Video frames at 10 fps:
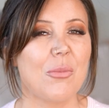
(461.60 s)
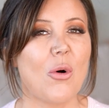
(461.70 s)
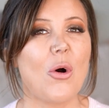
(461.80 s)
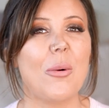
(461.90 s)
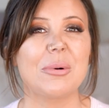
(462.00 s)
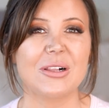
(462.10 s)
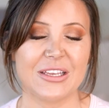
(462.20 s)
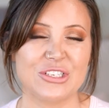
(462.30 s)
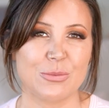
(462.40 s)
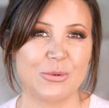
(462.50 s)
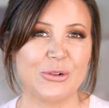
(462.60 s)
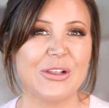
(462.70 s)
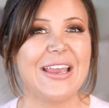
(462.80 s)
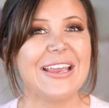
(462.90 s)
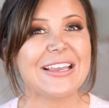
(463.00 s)
more
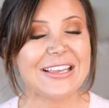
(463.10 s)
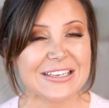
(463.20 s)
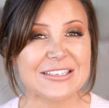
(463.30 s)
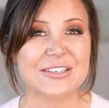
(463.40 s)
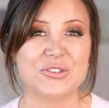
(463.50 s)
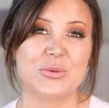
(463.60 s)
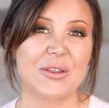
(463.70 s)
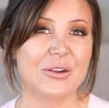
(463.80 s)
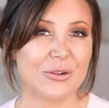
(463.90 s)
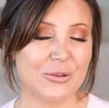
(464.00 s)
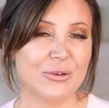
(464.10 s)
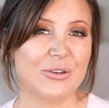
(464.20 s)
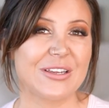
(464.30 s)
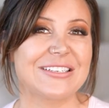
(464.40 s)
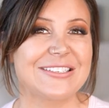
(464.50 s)
pleasurable is to
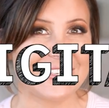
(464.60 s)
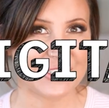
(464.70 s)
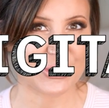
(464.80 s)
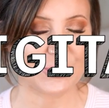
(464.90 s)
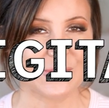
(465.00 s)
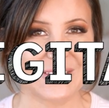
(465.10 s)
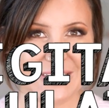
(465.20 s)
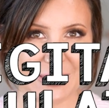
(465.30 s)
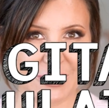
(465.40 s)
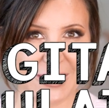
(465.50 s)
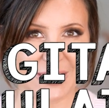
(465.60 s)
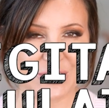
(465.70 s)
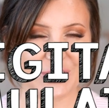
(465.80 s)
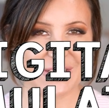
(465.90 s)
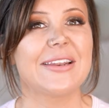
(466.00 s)
include digital stimulation.